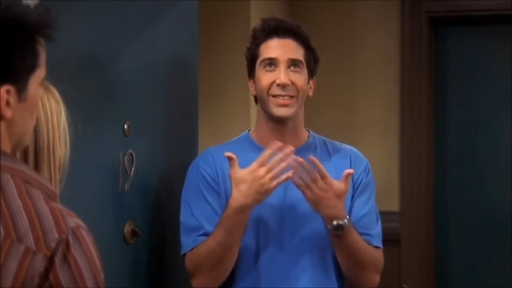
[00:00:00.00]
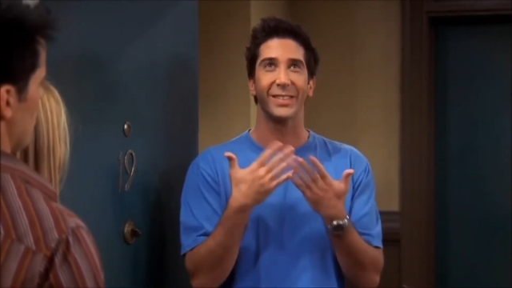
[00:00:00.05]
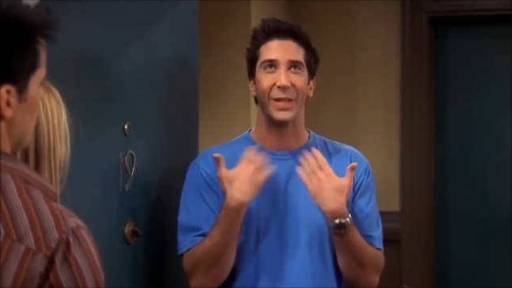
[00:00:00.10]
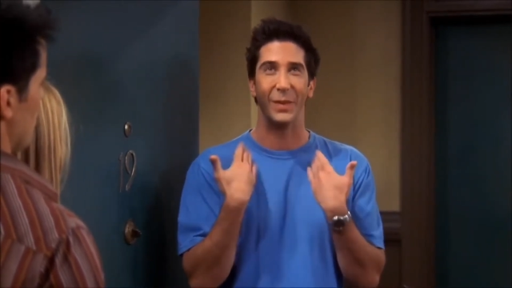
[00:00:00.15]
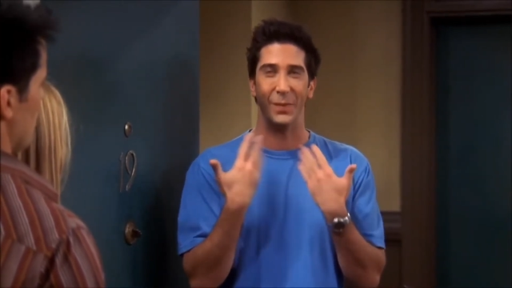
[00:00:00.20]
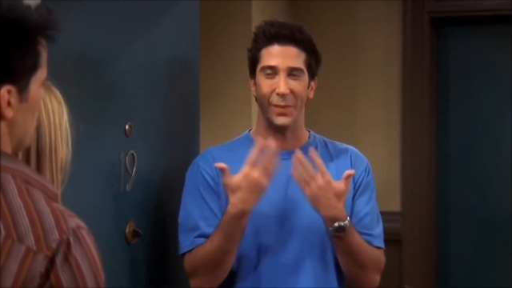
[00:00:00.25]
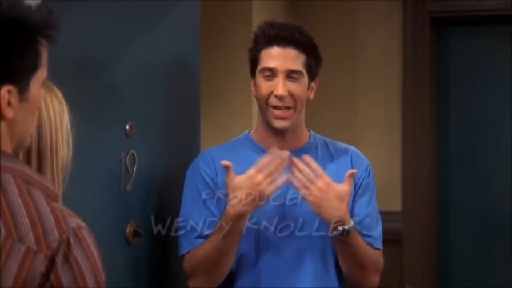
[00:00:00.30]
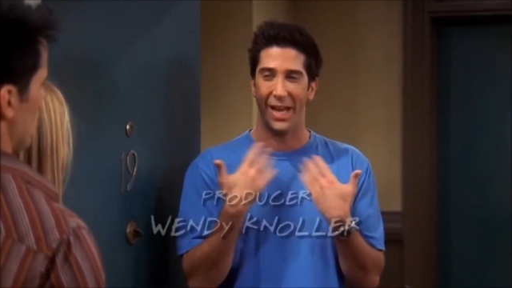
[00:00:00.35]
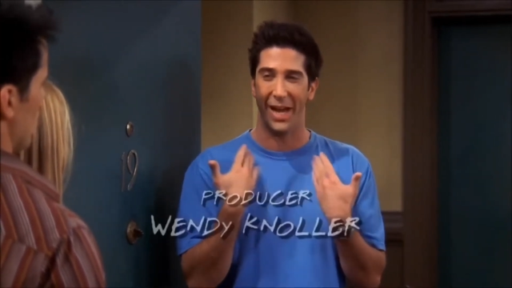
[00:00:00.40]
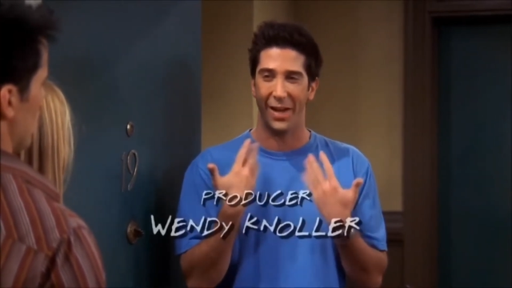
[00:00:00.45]
it's
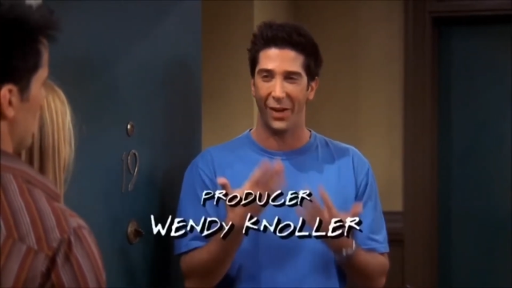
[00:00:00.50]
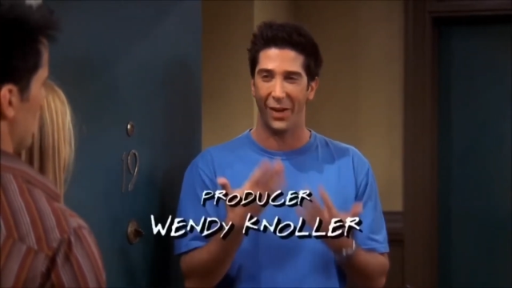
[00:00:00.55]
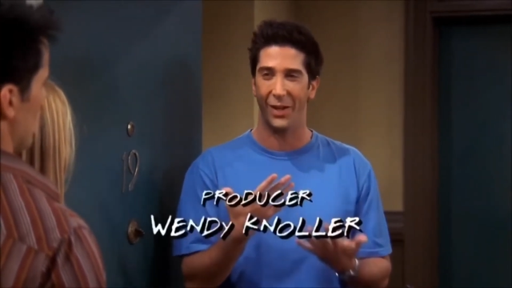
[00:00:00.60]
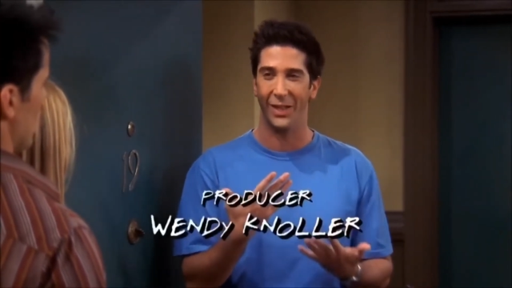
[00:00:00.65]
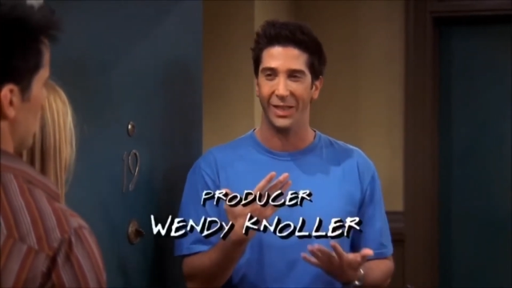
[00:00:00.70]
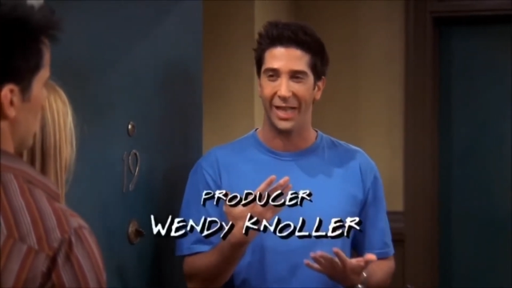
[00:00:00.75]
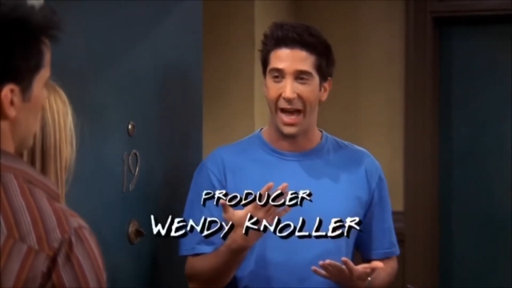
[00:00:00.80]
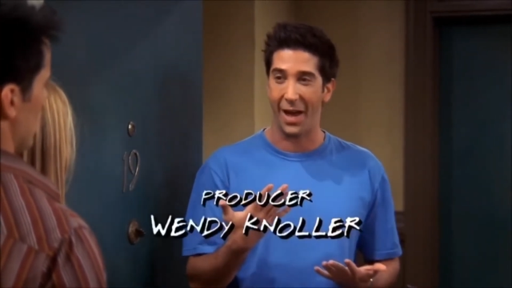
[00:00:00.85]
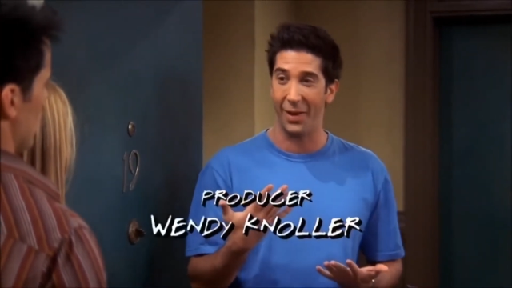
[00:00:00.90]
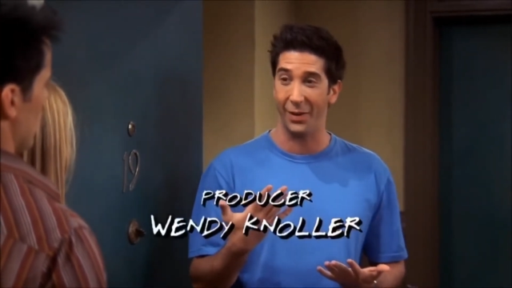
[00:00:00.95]
coming out
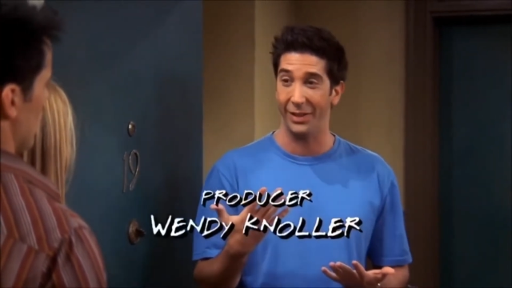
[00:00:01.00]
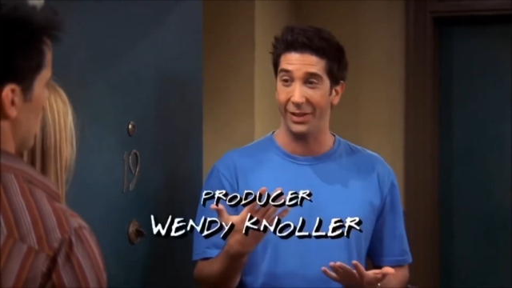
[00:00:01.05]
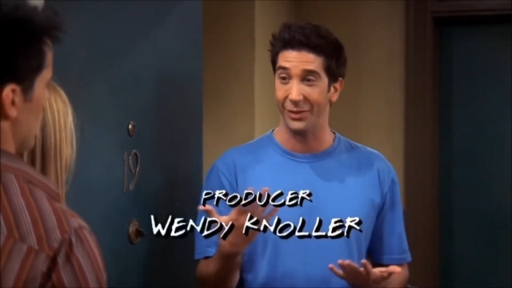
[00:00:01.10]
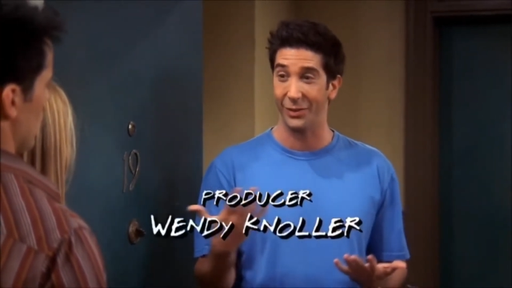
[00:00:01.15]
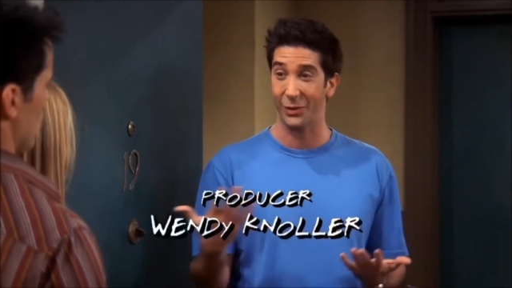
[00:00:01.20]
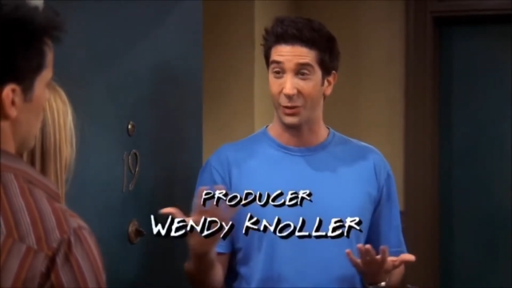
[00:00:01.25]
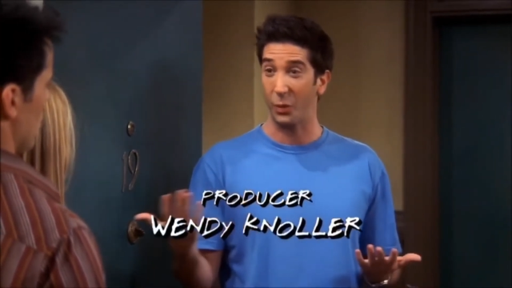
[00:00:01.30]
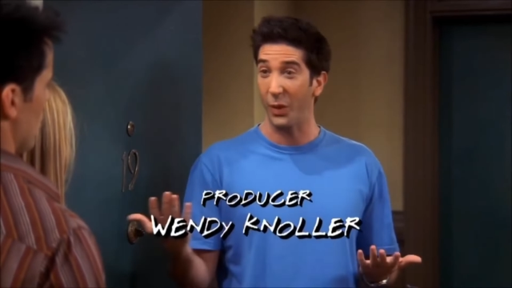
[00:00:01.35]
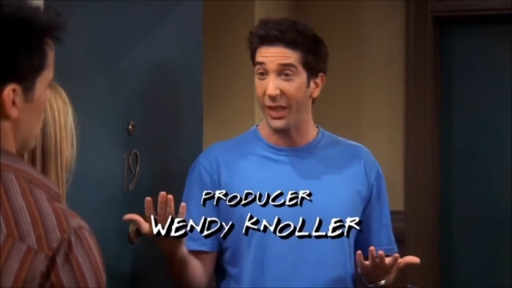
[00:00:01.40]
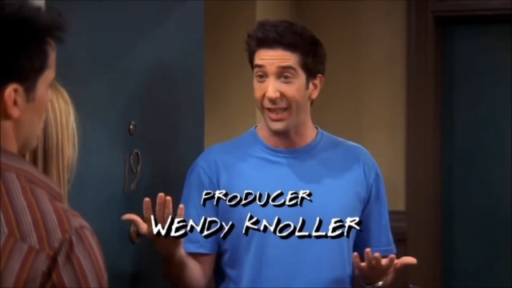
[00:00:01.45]
all loud
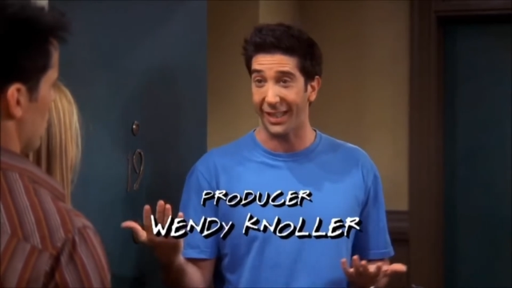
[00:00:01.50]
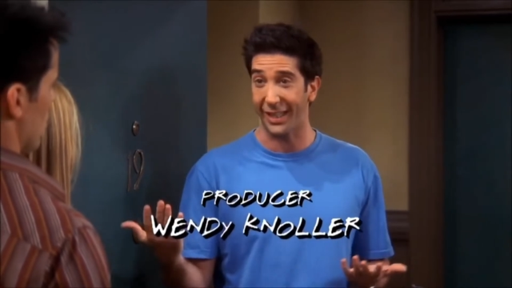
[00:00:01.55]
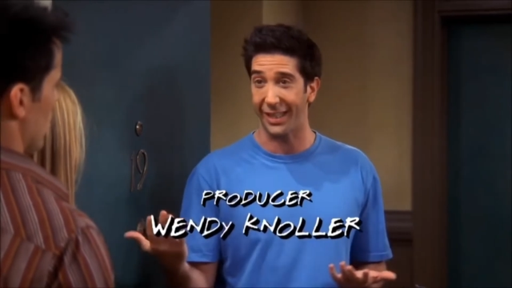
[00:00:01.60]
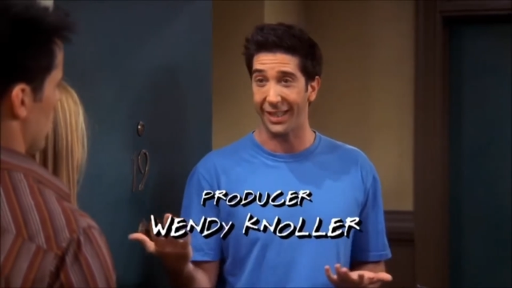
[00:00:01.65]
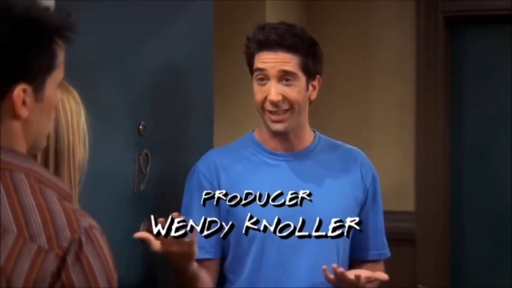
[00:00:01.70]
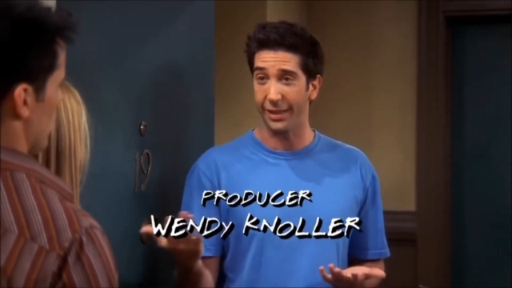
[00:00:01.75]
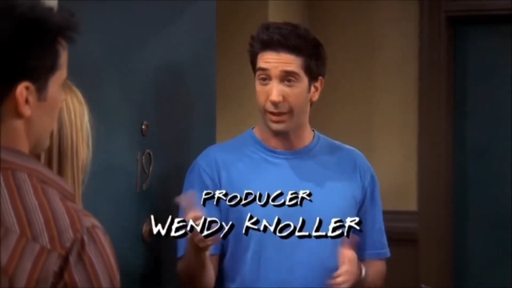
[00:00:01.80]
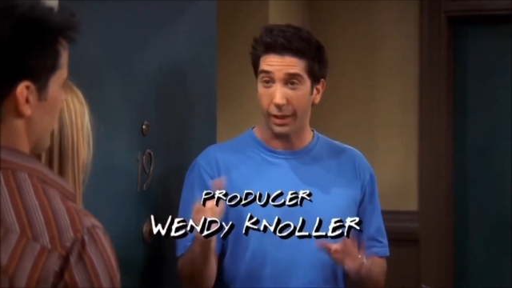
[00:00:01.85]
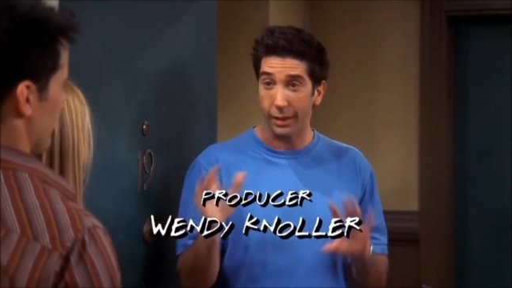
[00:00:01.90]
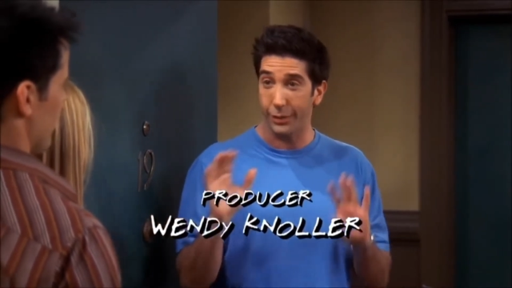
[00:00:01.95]
and squeaky,